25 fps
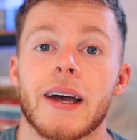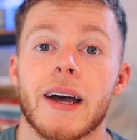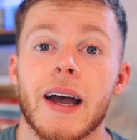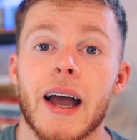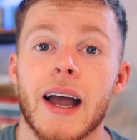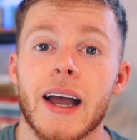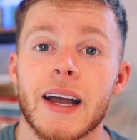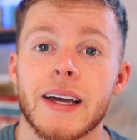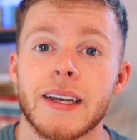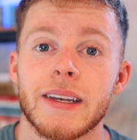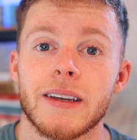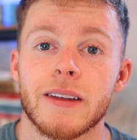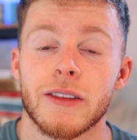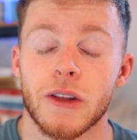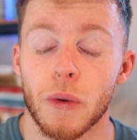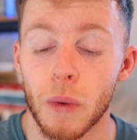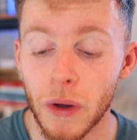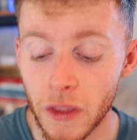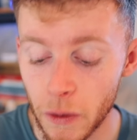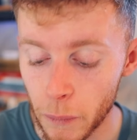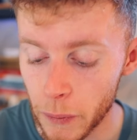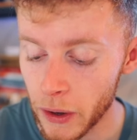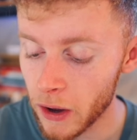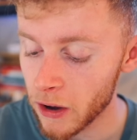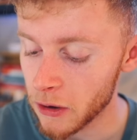And the
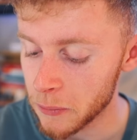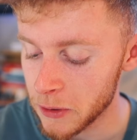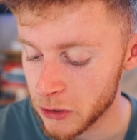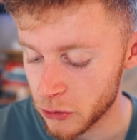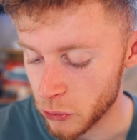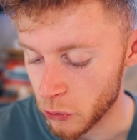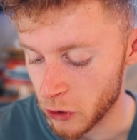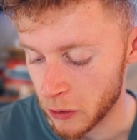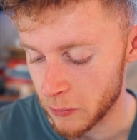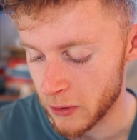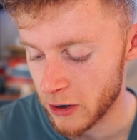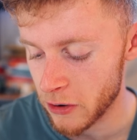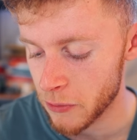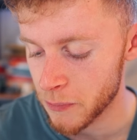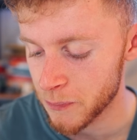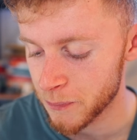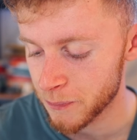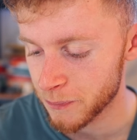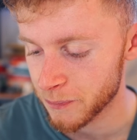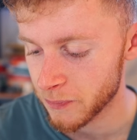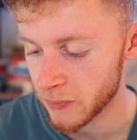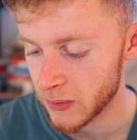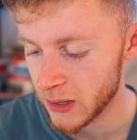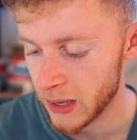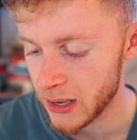one that we are going to be talking about
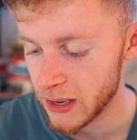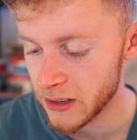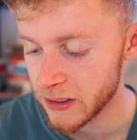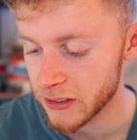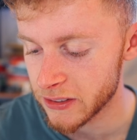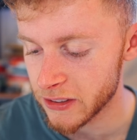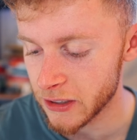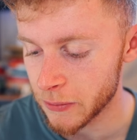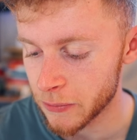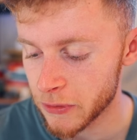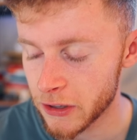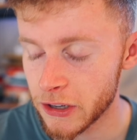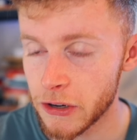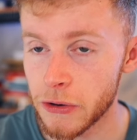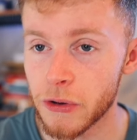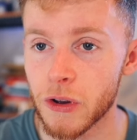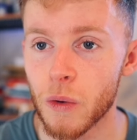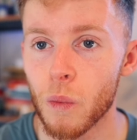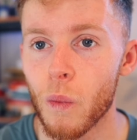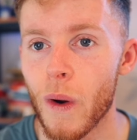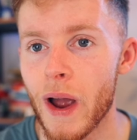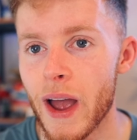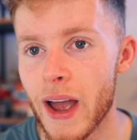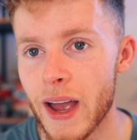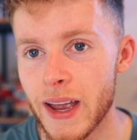is something you
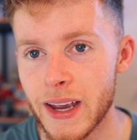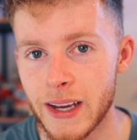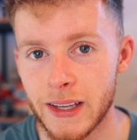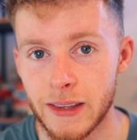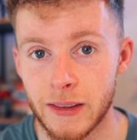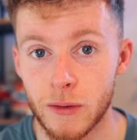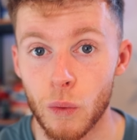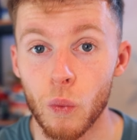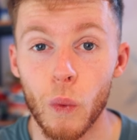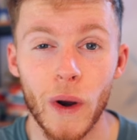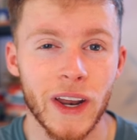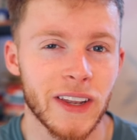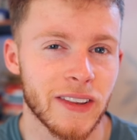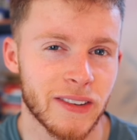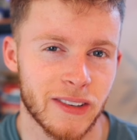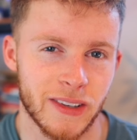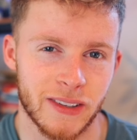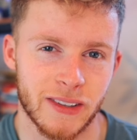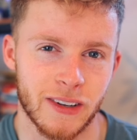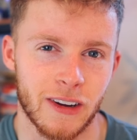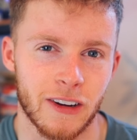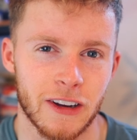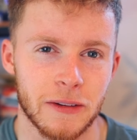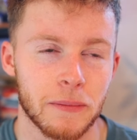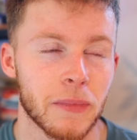can wear in the winter
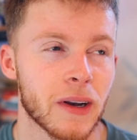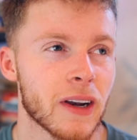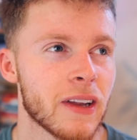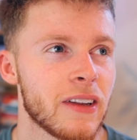time.